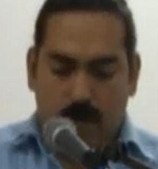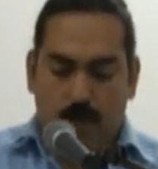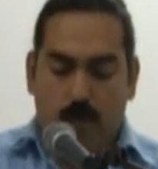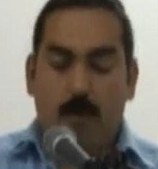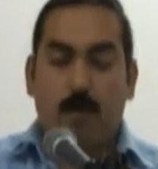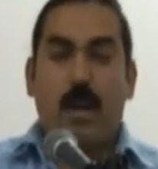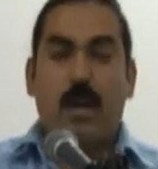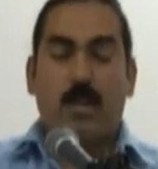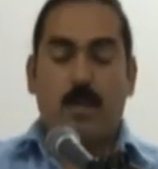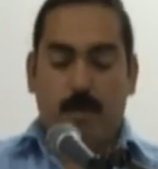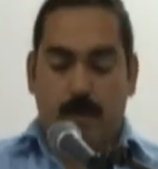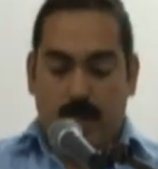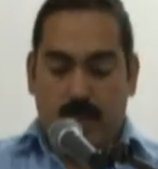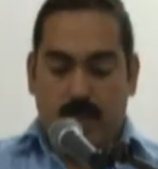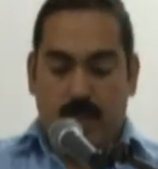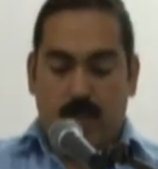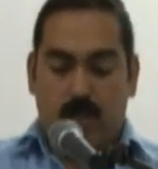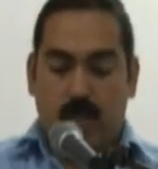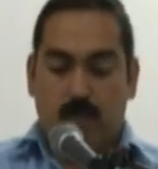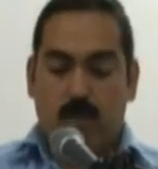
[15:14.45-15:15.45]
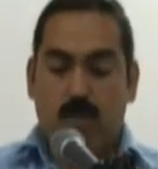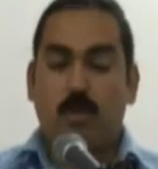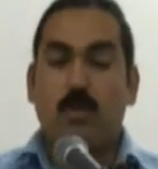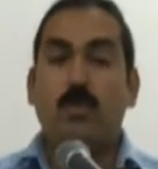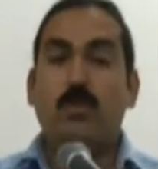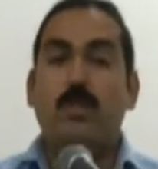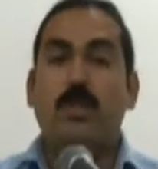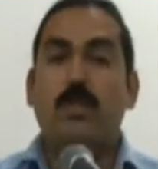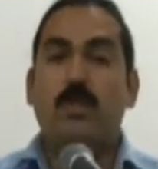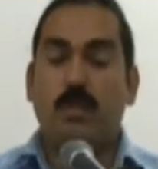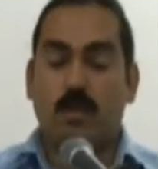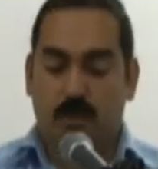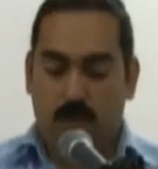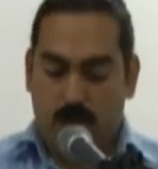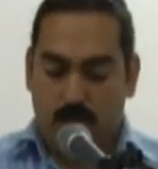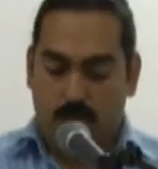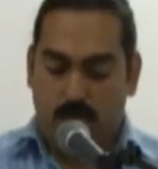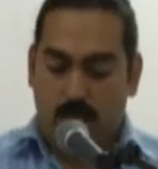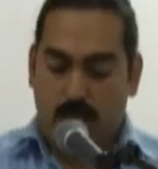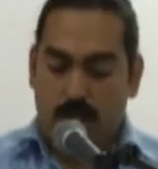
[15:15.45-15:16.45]
From occupations of schools and
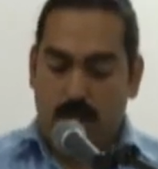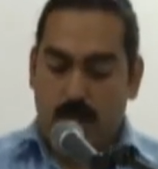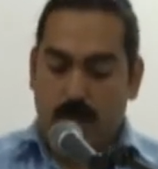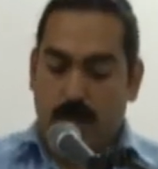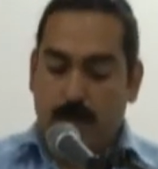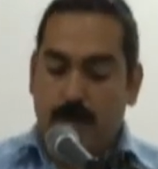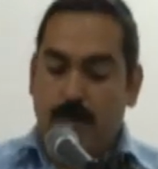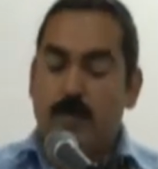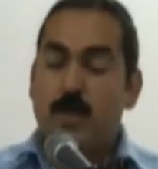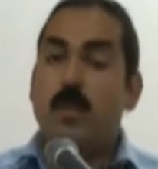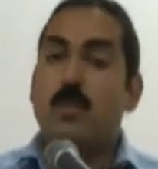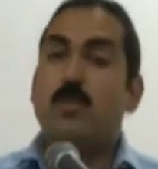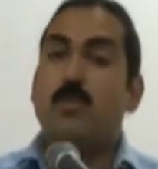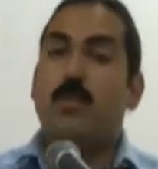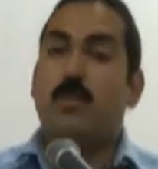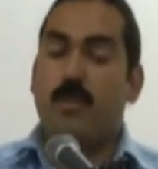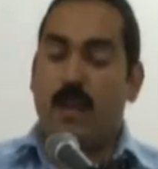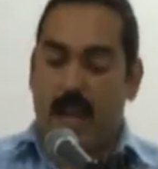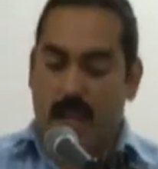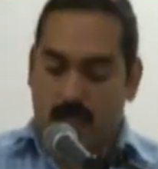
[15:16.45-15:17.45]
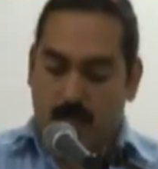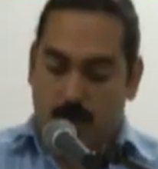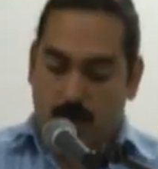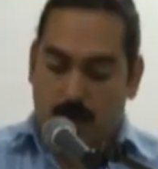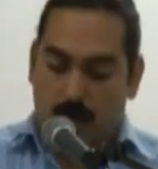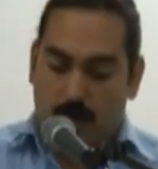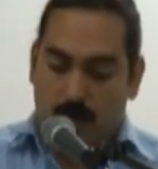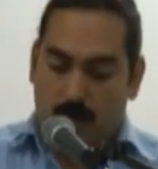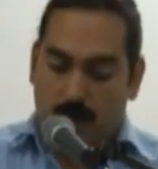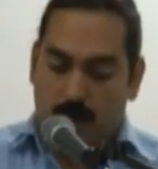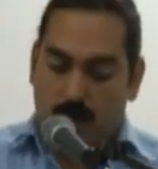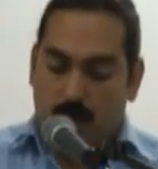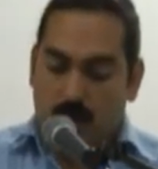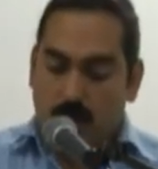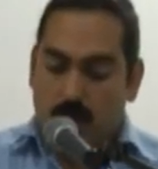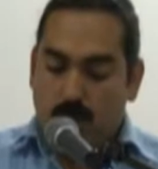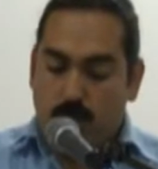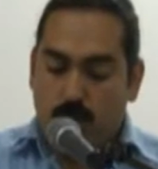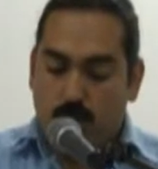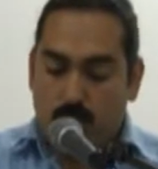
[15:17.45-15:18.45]
universities, to flash mobs,
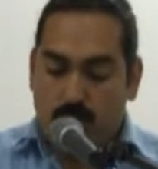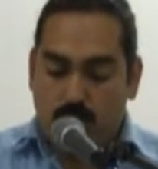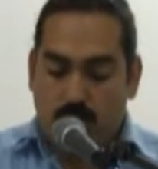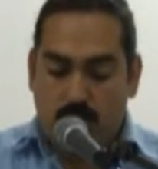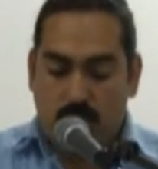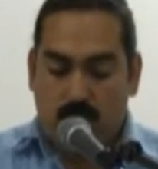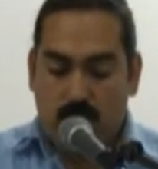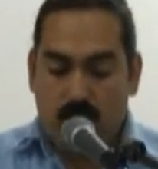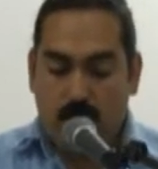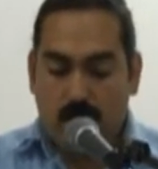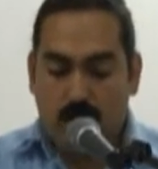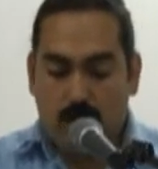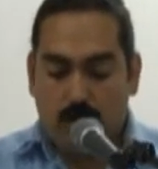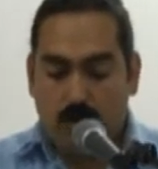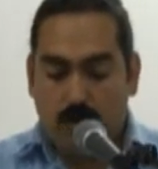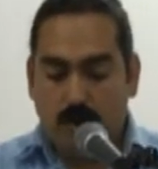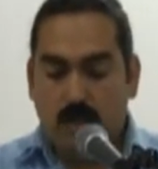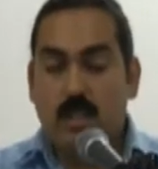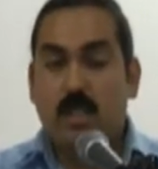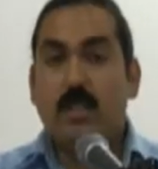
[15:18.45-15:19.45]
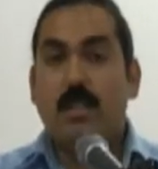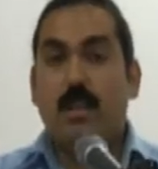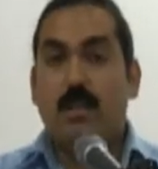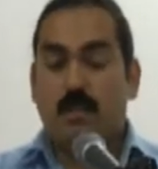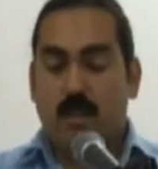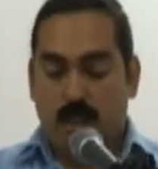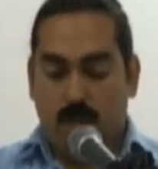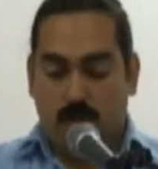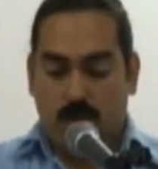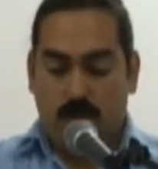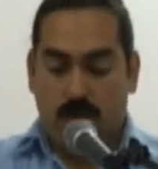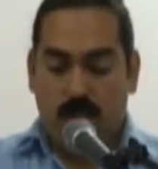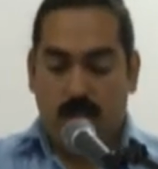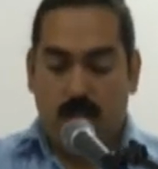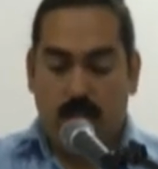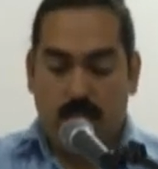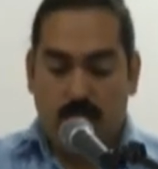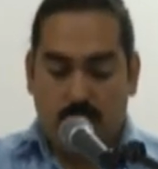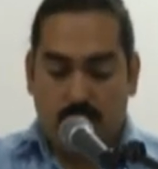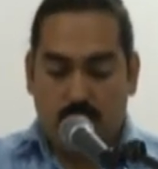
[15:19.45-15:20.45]
to street theater, to sit-downs, to
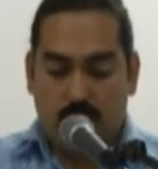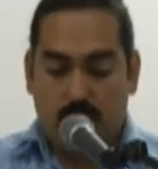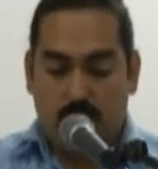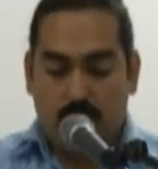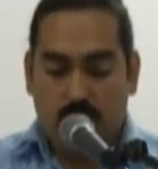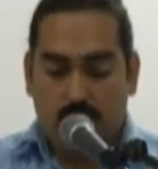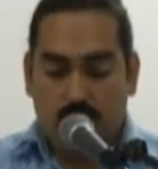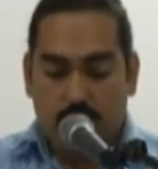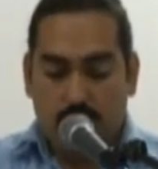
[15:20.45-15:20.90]
negotiations,